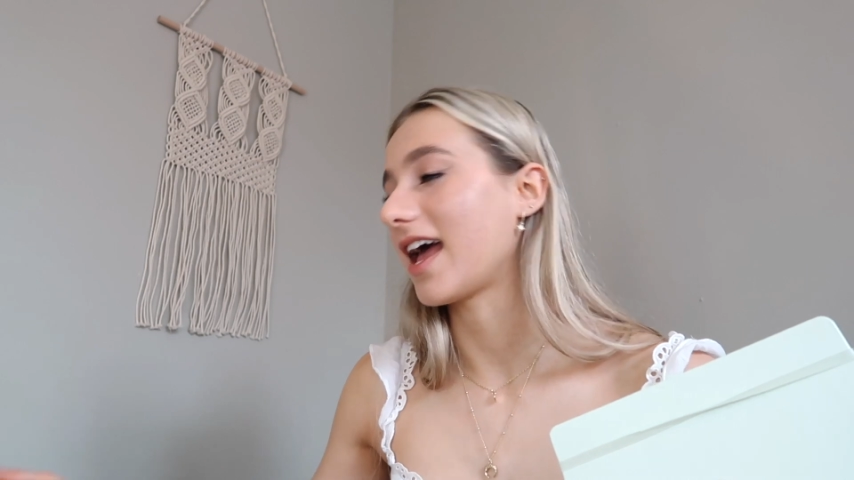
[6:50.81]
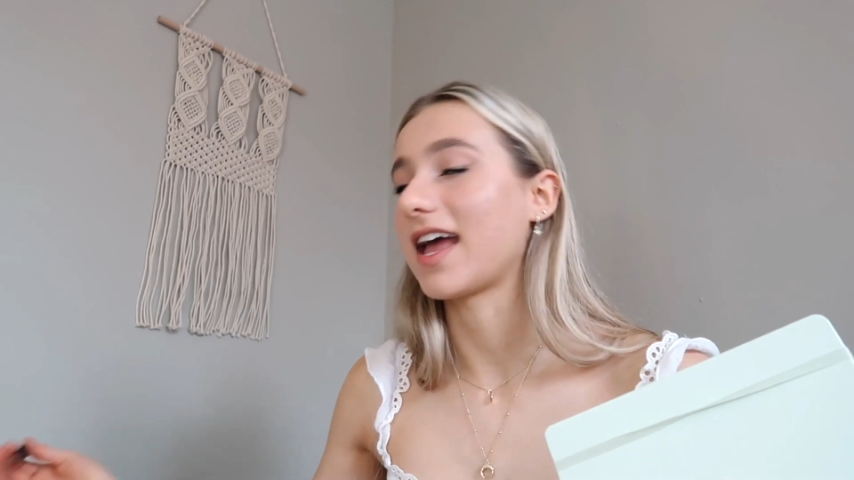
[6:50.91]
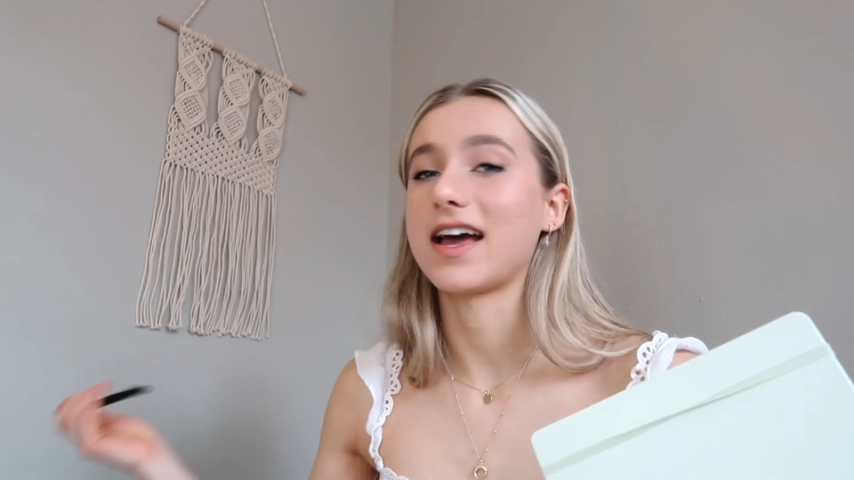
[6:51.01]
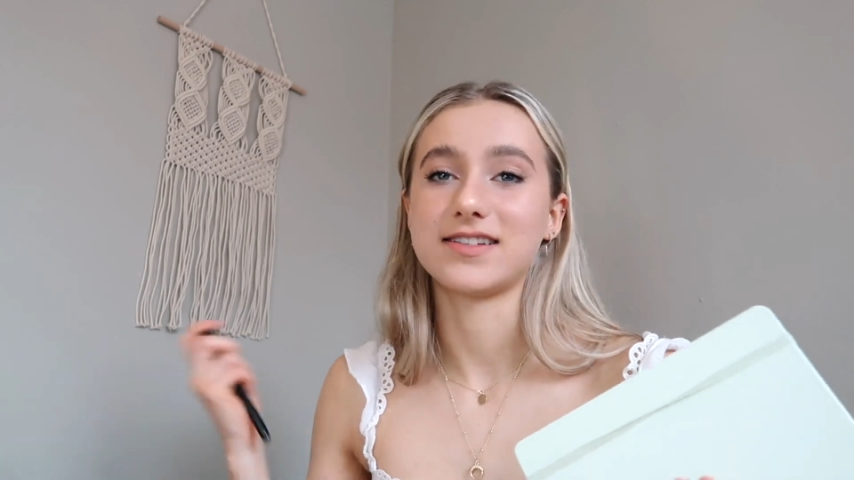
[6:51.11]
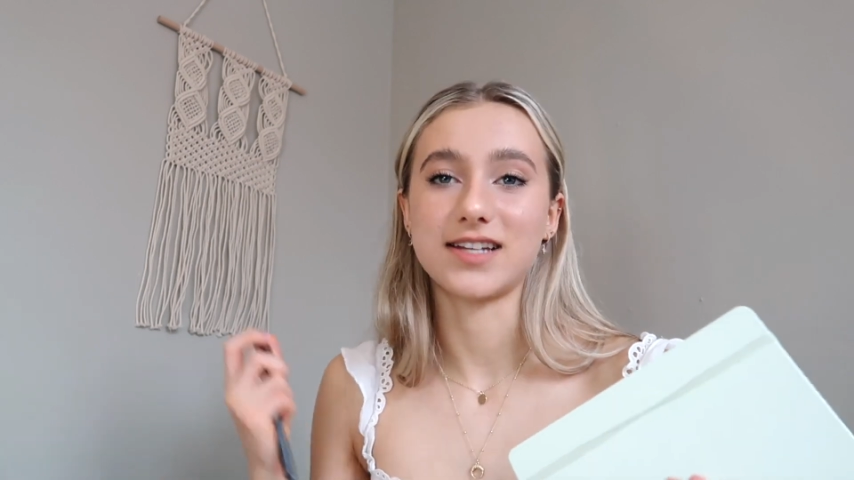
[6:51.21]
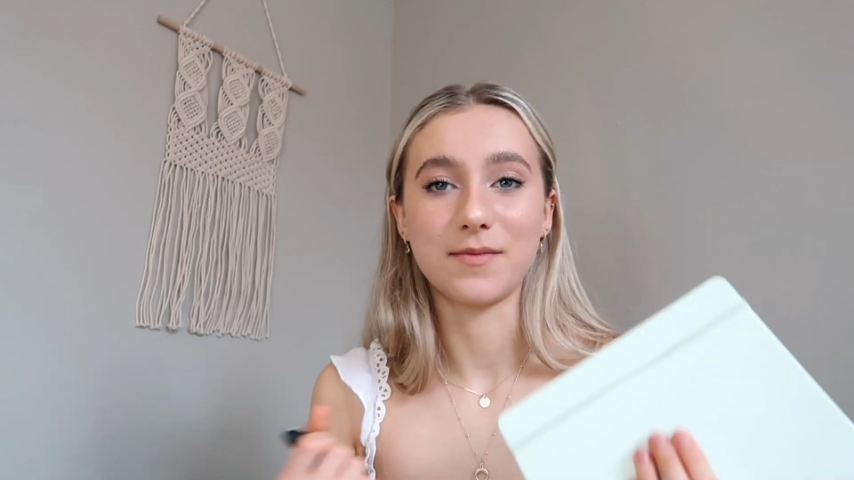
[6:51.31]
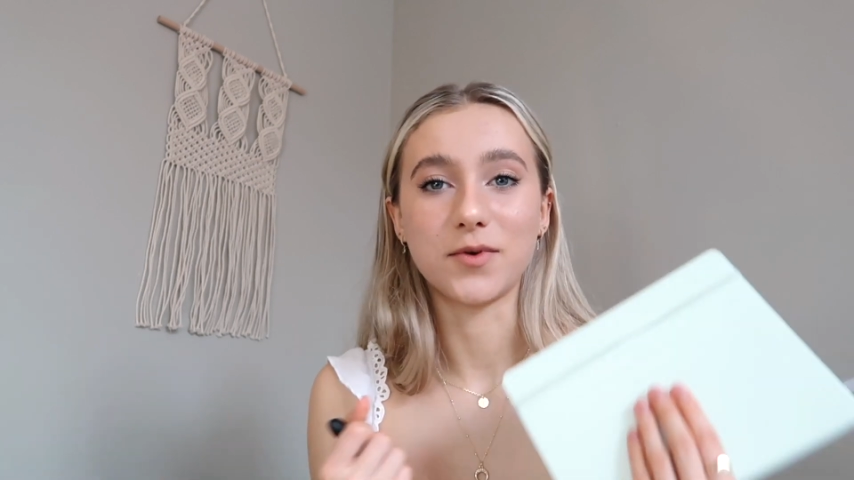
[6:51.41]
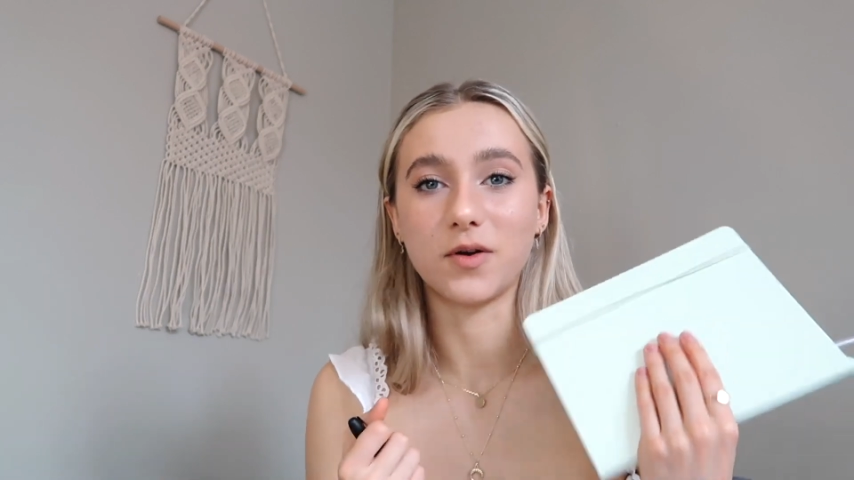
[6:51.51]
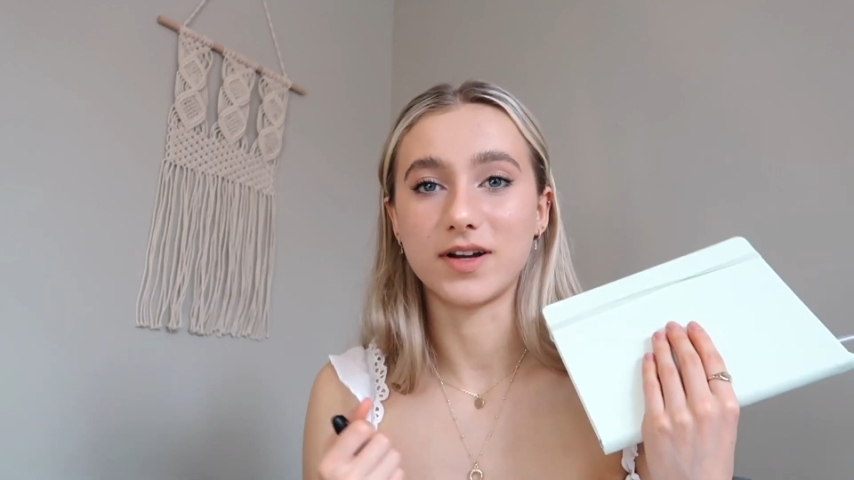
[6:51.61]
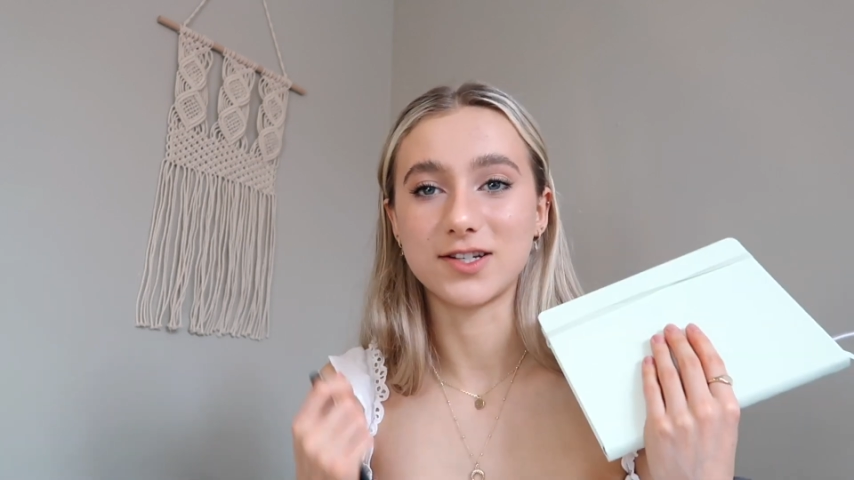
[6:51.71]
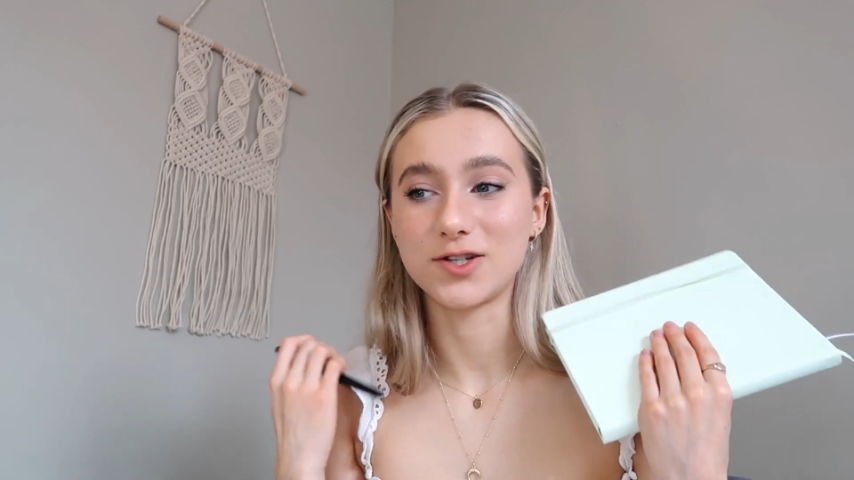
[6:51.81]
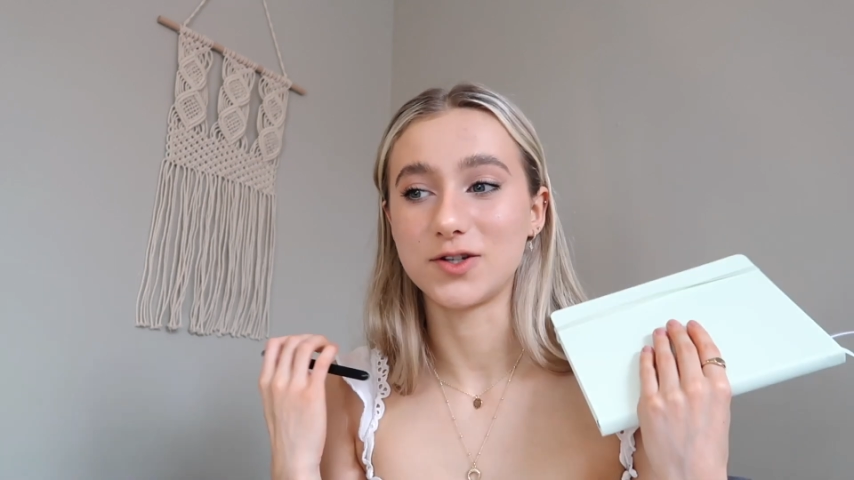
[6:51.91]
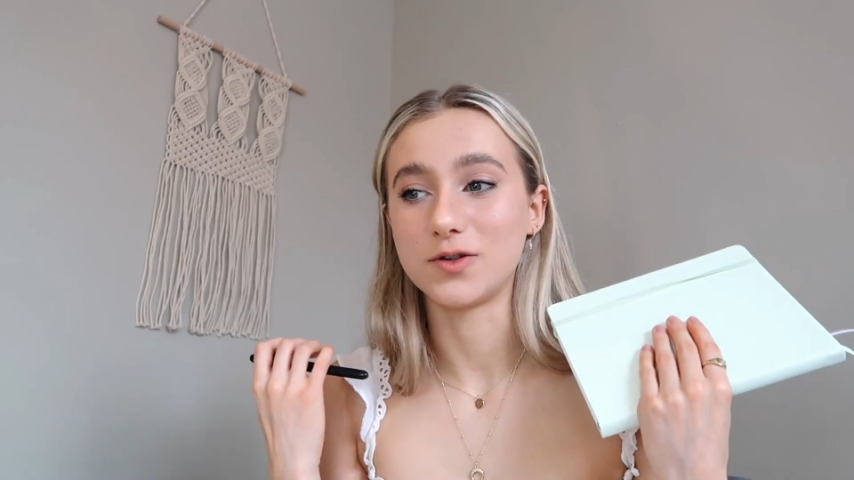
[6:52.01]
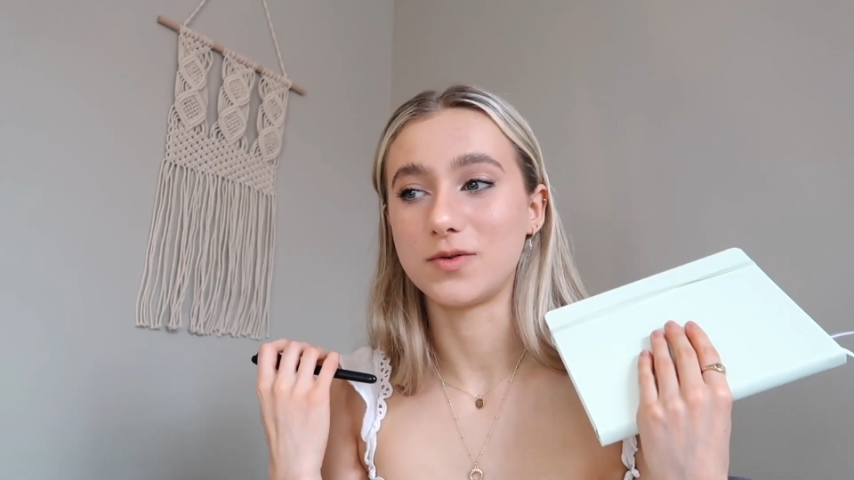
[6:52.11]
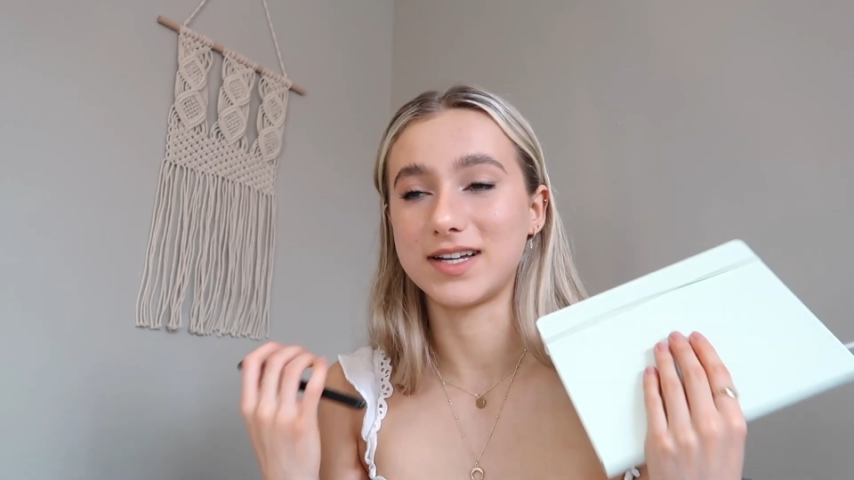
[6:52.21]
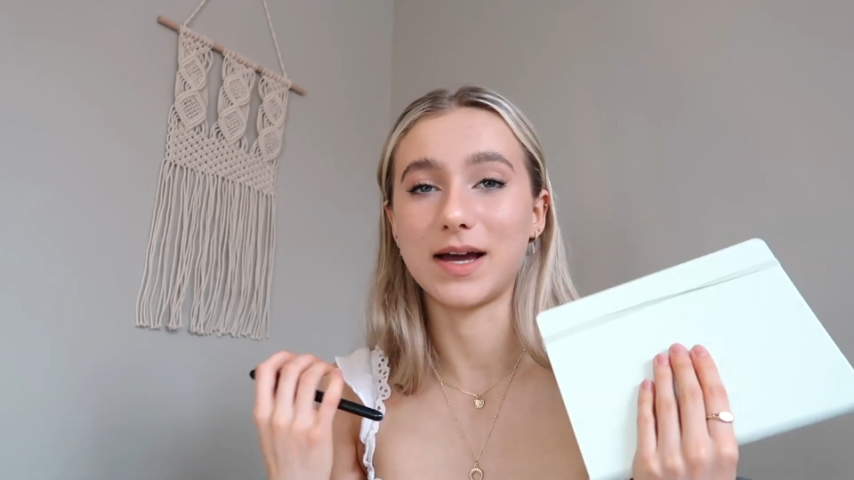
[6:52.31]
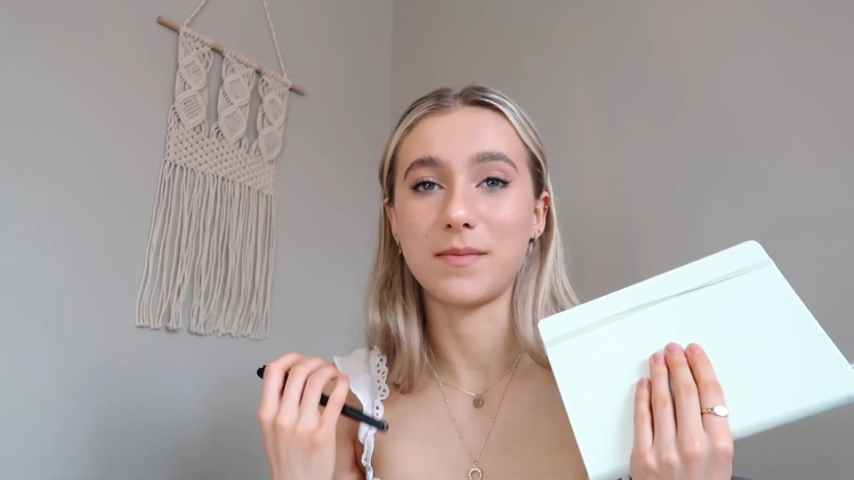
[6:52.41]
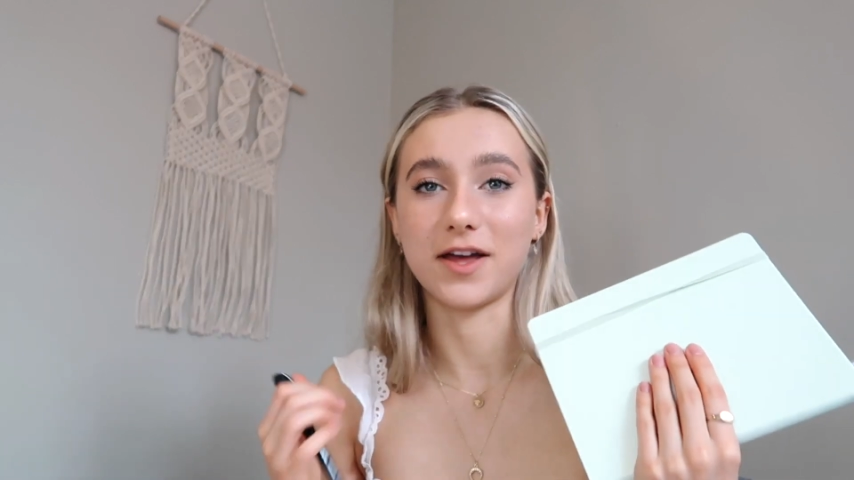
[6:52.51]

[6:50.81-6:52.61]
and I'm going to get